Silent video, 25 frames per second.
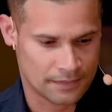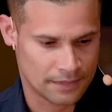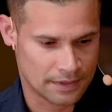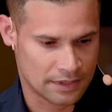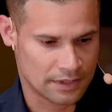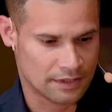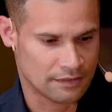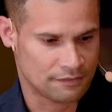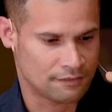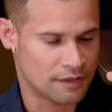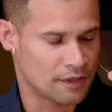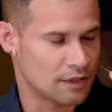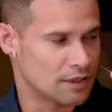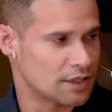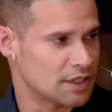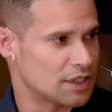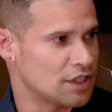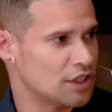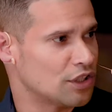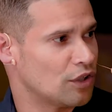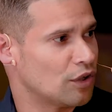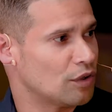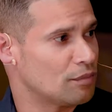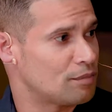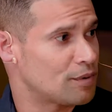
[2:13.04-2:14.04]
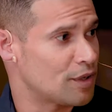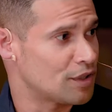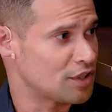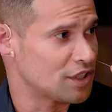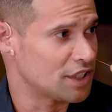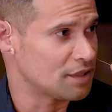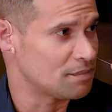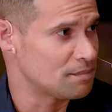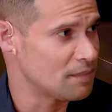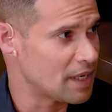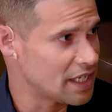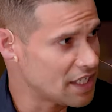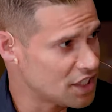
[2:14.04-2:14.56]
focusing on project
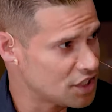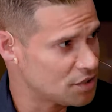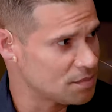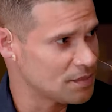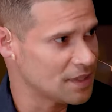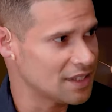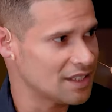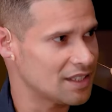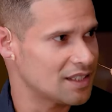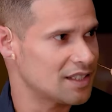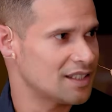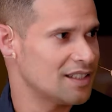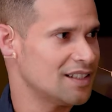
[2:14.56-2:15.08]
management.